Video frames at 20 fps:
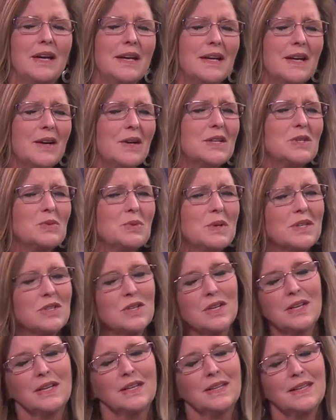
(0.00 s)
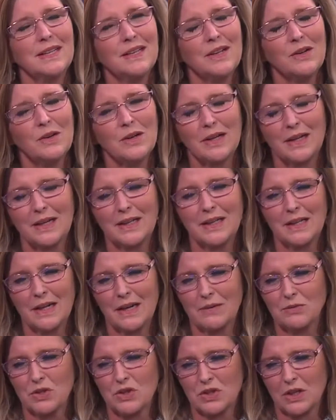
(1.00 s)
you know, that's what, you know, again,
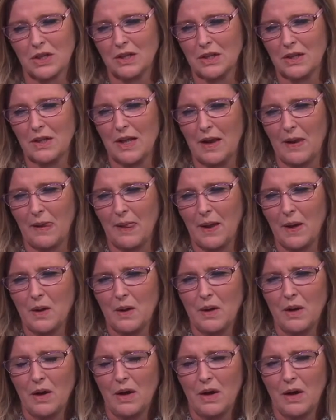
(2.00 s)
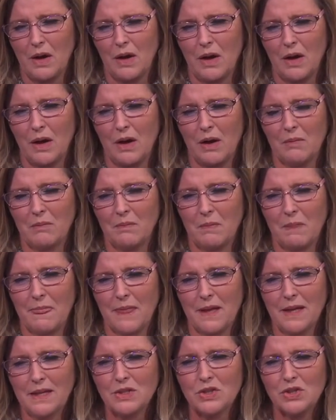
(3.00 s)
I'm just thinking that, um,
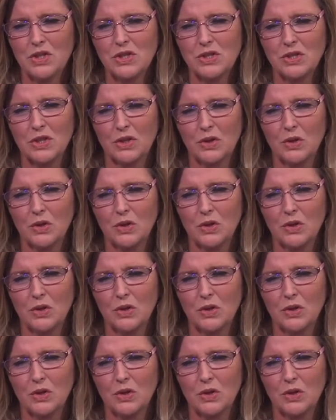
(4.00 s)
it's just a